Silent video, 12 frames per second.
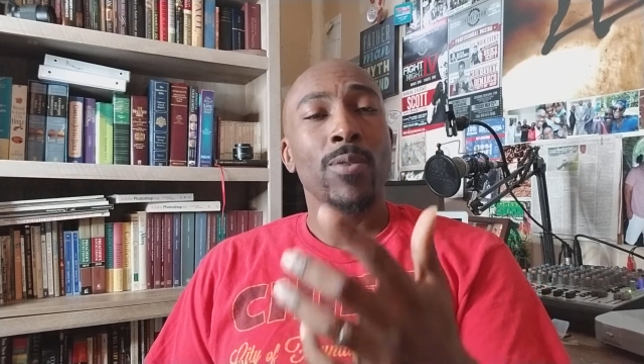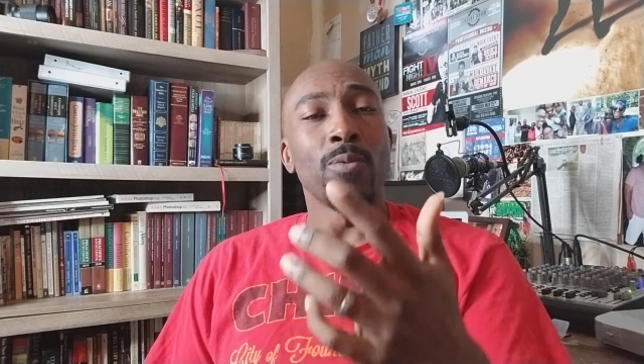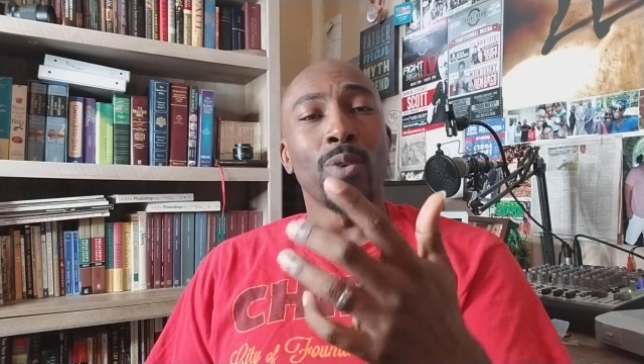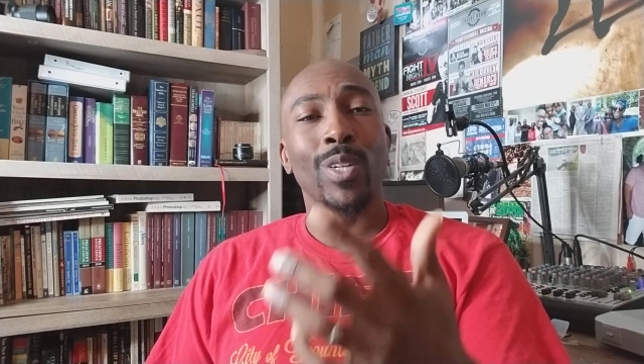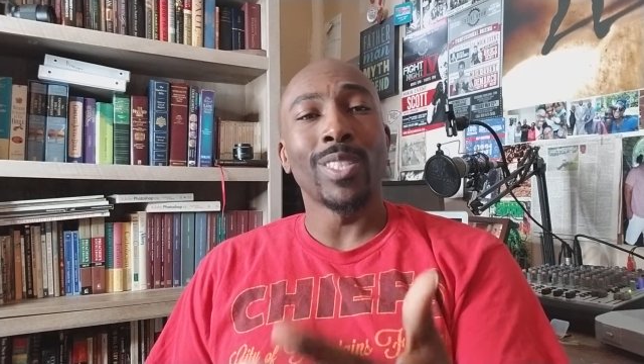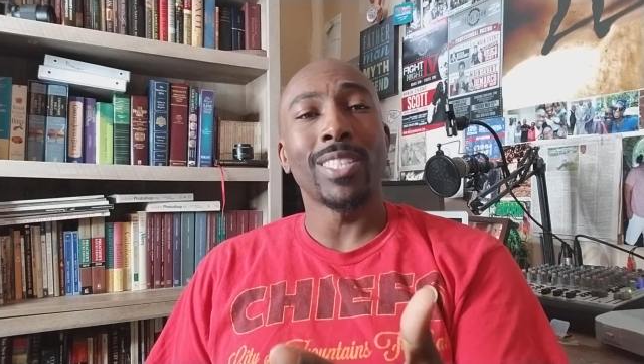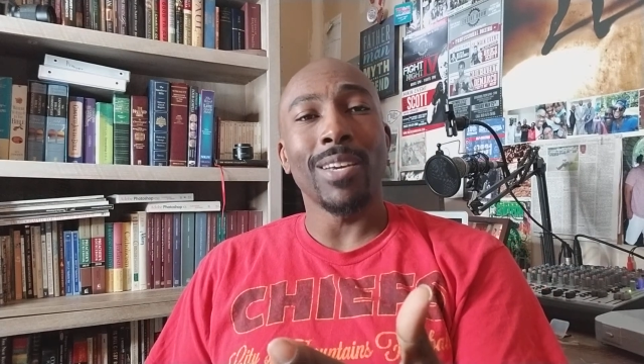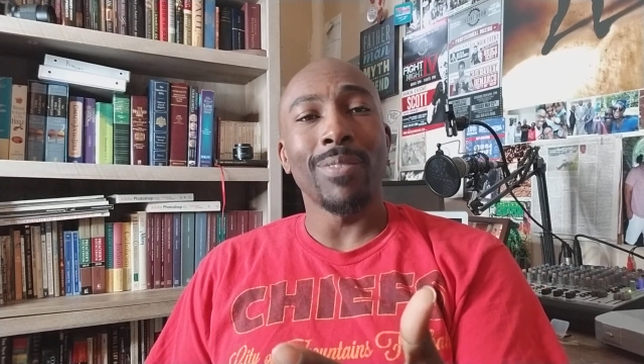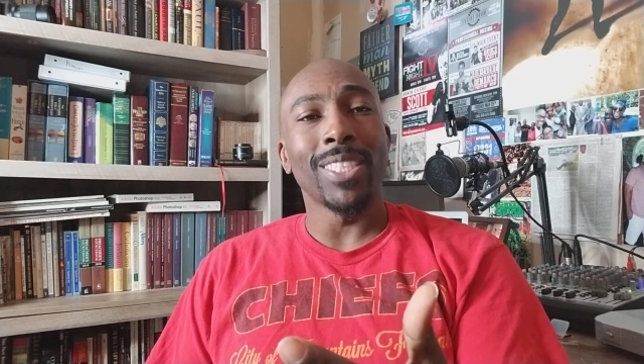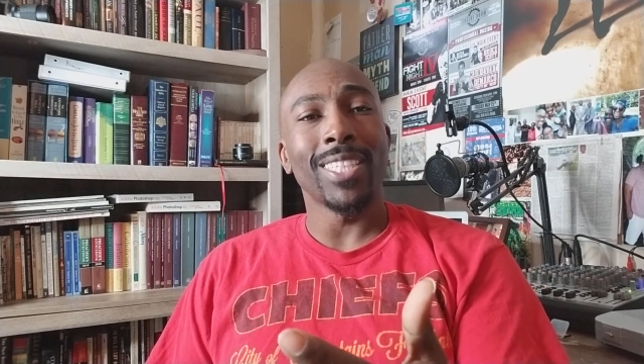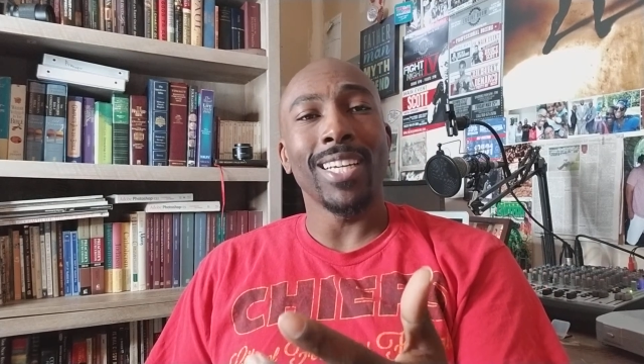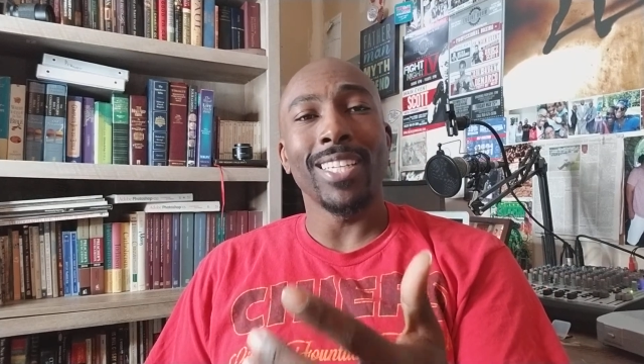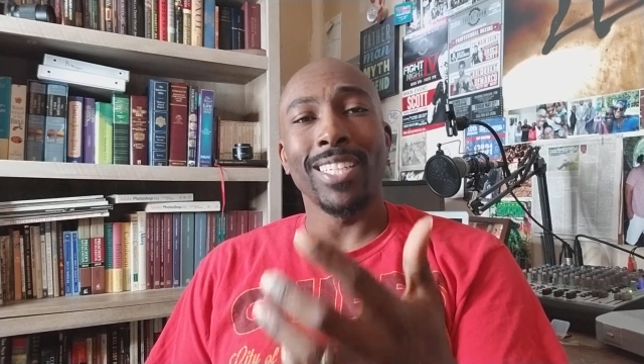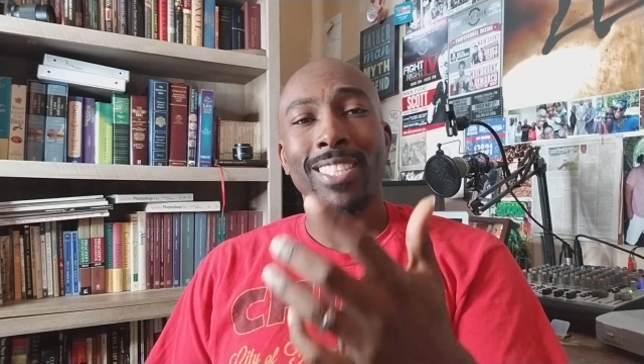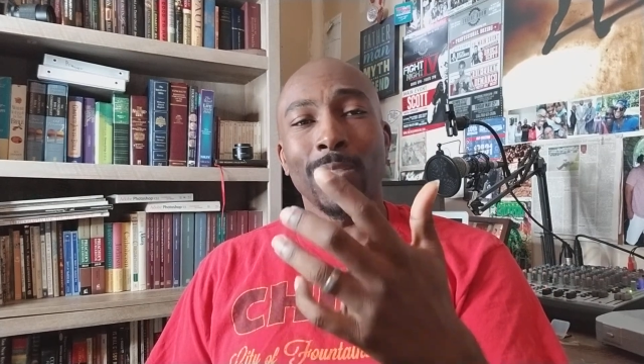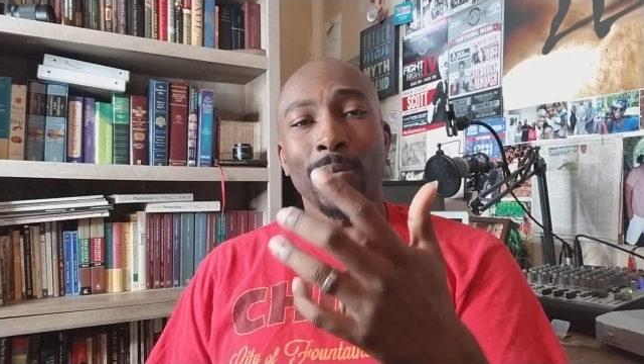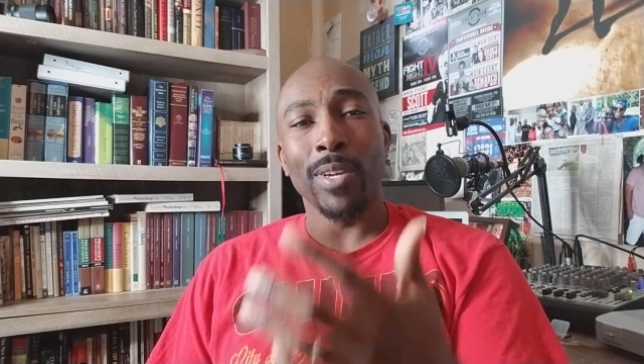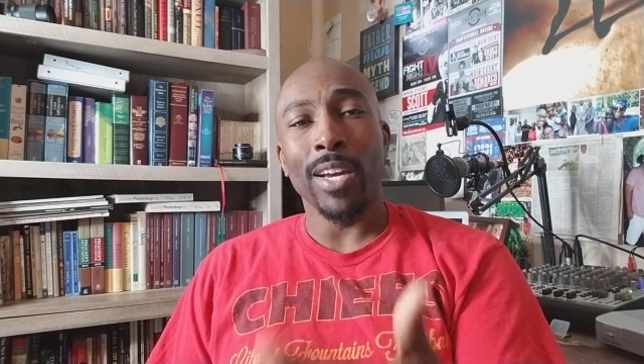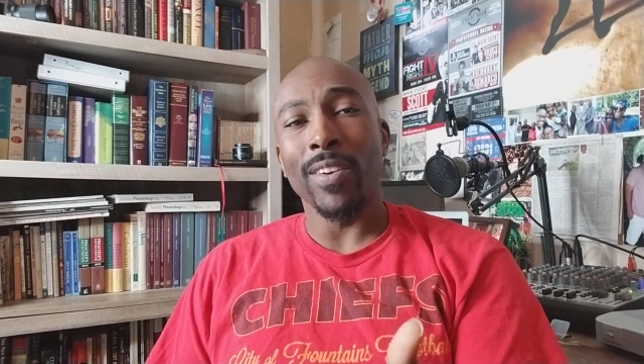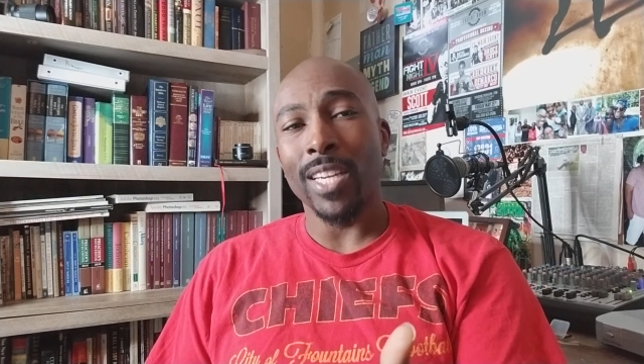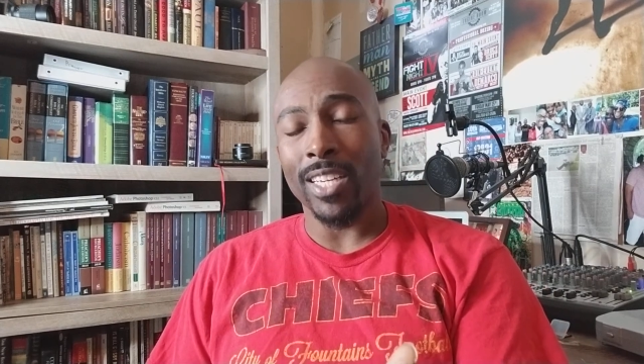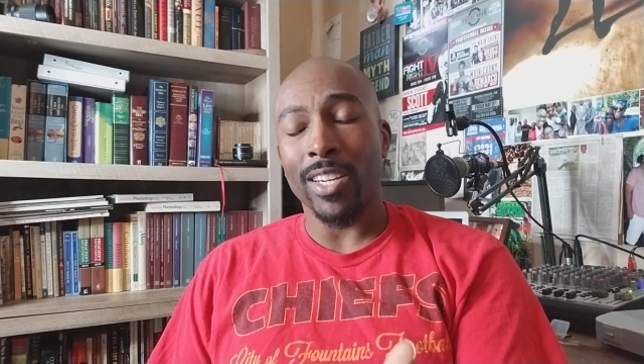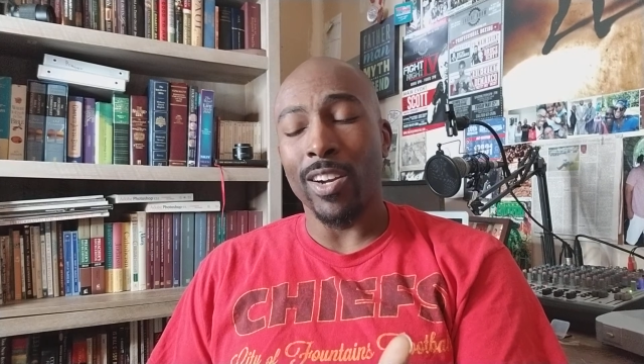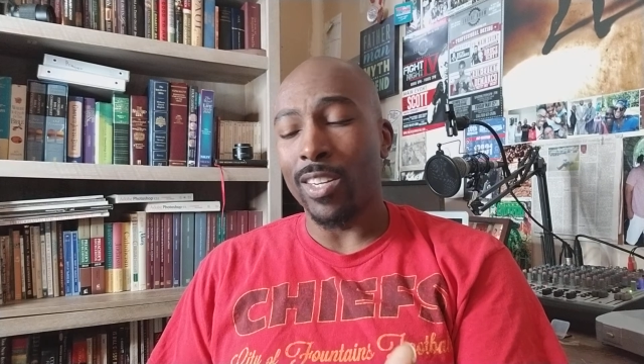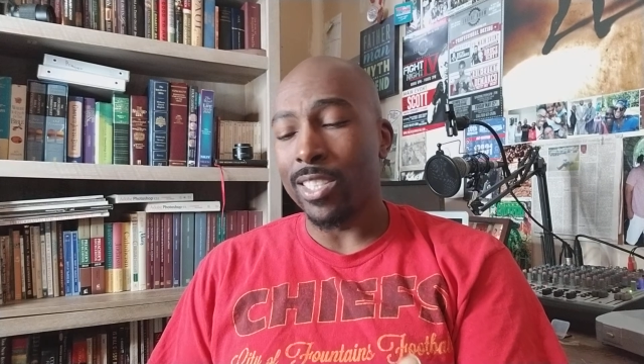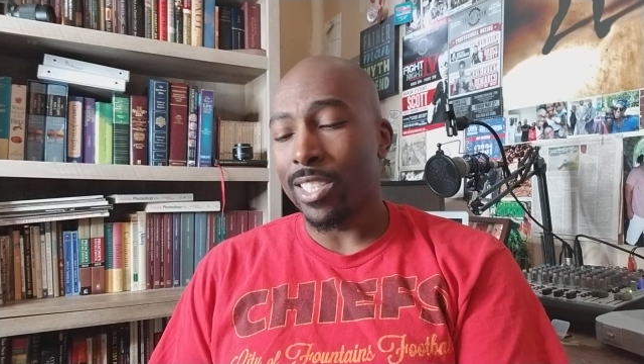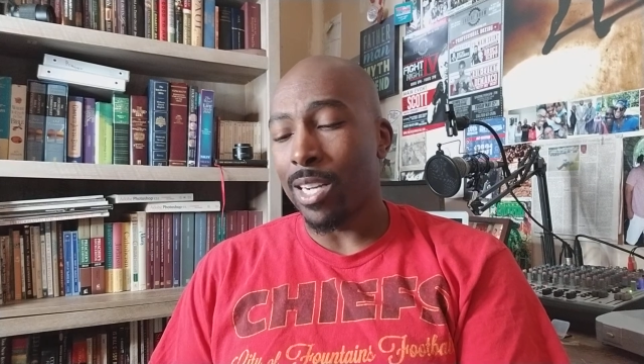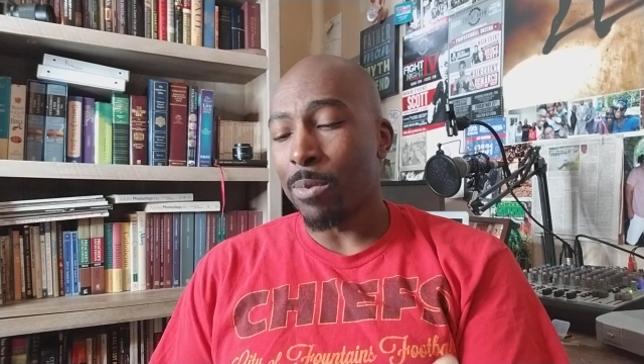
verse 17, and it's very encouraging.